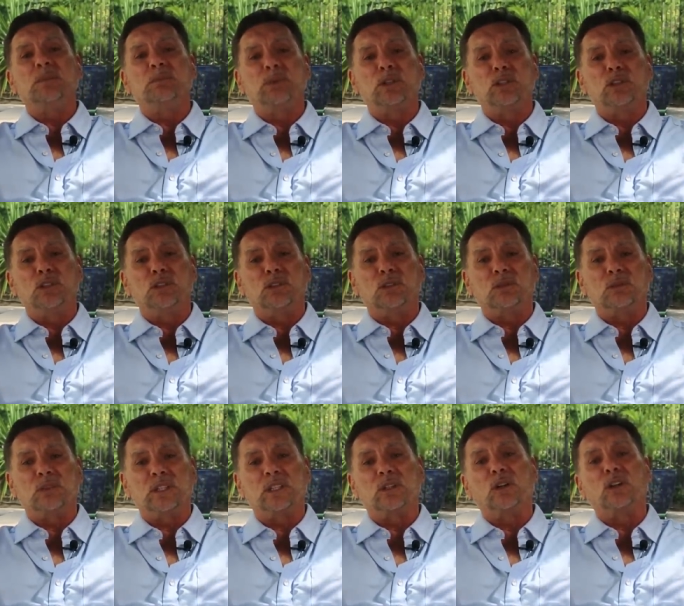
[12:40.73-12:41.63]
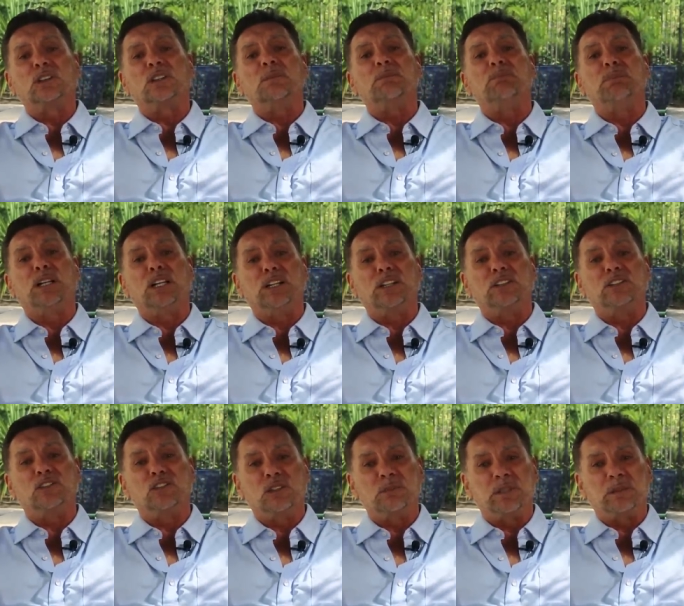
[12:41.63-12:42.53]
Pudu. We called him Pud,
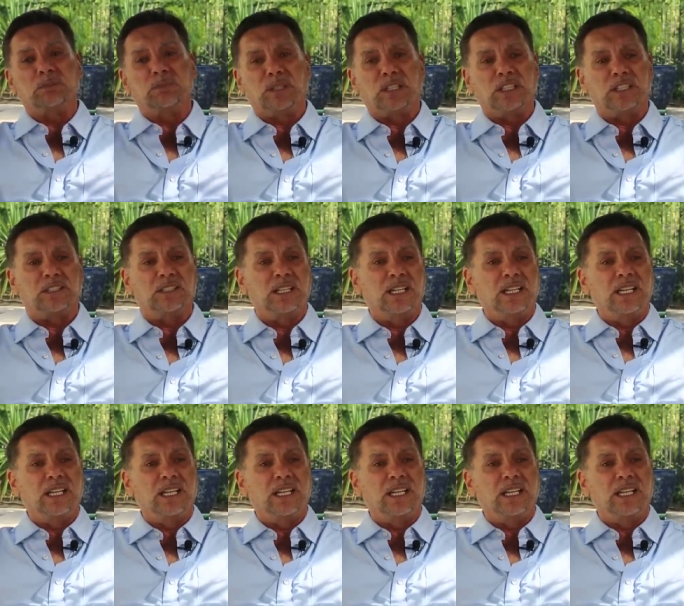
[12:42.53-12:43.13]
Jimmy Pud.